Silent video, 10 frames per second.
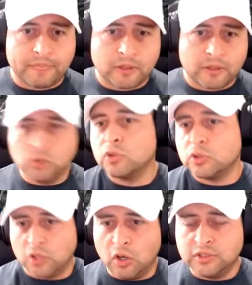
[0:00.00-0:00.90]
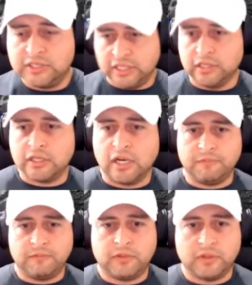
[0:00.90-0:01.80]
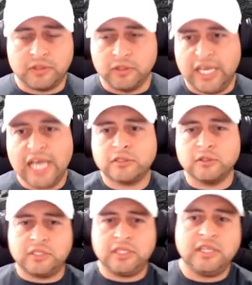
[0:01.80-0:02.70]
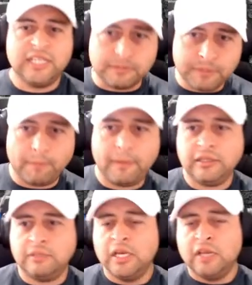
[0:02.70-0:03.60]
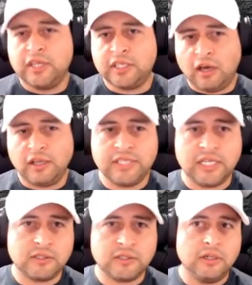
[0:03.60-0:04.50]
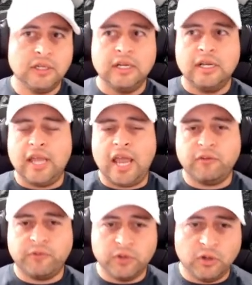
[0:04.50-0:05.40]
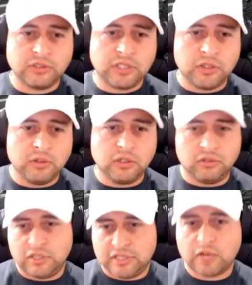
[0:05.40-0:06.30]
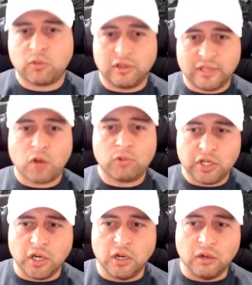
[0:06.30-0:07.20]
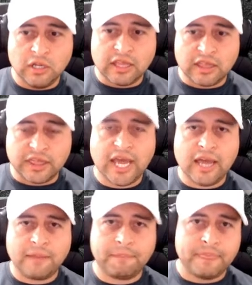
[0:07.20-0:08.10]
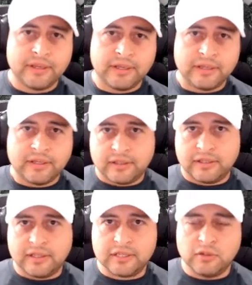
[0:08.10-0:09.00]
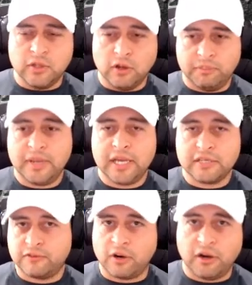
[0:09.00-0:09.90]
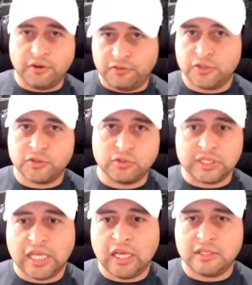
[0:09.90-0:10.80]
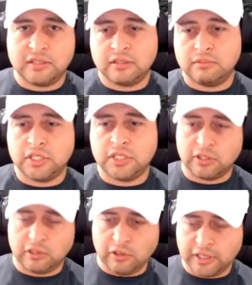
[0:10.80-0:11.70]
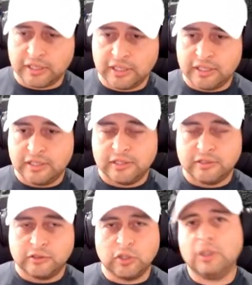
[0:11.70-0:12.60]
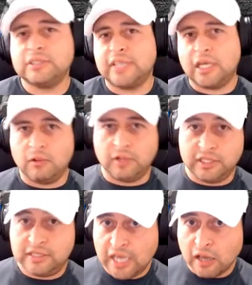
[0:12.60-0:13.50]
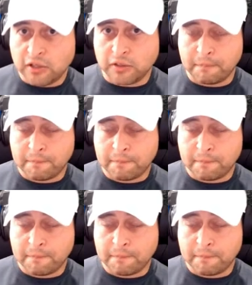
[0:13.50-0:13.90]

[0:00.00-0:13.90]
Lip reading: Google's own silicon. So the SoC is built by them. They call it tensor. And for those of you who are in the tech world that already know, that is known best for artificial intelligence and machine learning. So what's that already tell you?